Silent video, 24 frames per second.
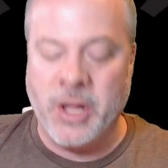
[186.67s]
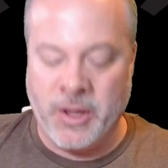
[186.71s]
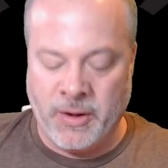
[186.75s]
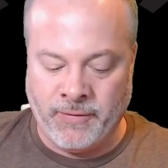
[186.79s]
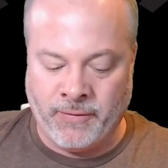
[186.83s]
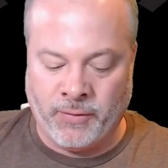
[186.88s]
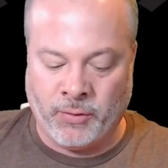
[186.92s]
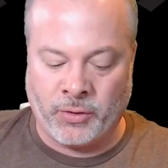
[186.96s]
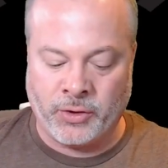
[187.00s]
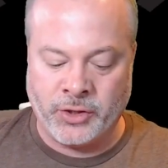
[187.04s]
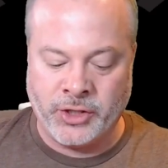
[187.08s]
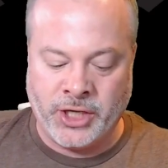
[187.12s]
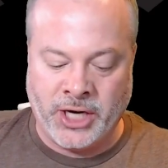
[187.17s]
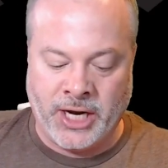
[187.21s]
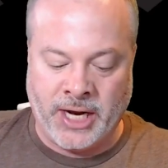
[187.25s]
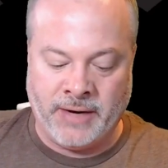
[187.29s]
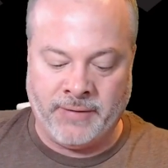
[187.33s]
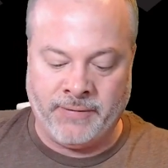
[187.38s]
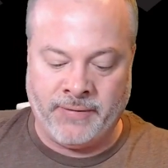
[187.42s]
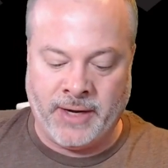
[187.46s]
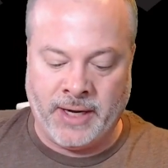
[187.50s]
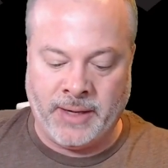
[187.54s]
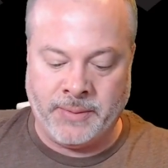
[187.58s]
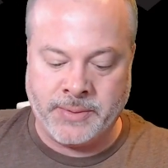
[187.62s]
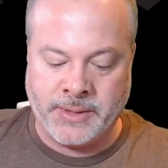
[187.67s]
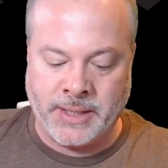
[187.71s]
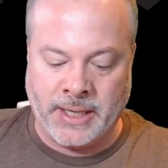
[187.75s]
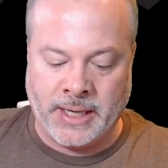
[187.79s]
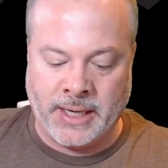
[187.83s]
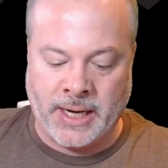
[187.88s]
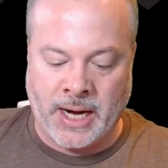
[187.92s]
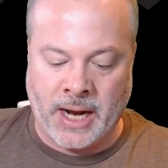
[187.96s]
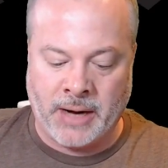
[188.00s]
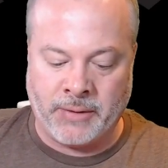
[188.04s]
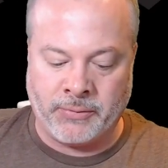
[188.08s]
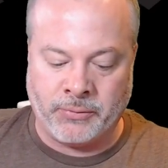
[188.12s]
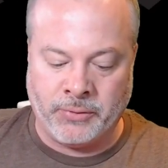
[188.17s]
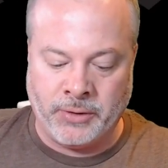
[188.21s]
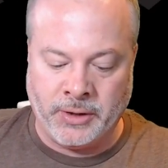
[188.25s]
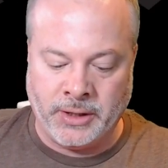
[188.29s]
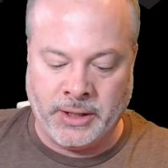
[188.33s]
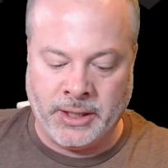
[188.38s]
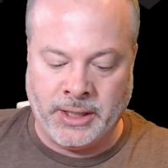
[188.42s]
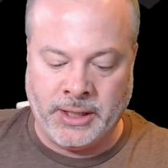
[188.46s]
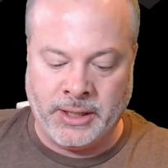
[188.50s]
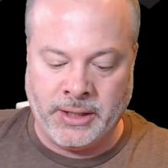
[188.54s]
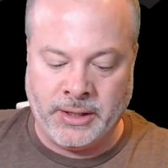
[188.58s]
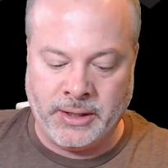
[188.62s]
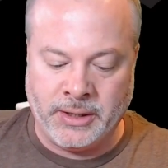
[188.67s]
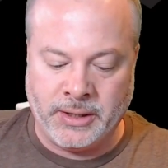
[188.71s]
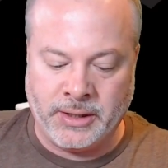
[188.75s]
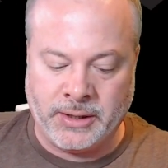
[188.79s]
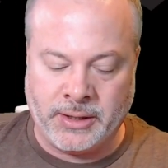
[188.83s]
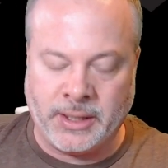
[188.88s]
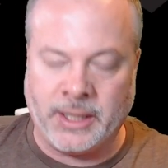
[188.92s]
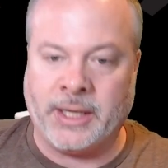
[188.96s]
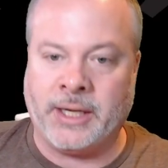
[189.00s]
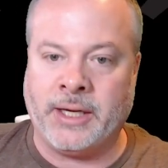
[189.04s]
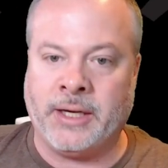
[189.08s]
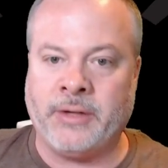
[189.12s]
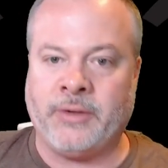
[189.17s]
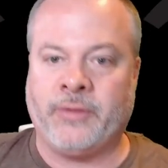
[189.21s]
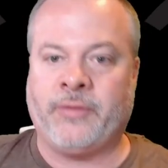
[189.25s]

for Chain Vapes, and I really think it is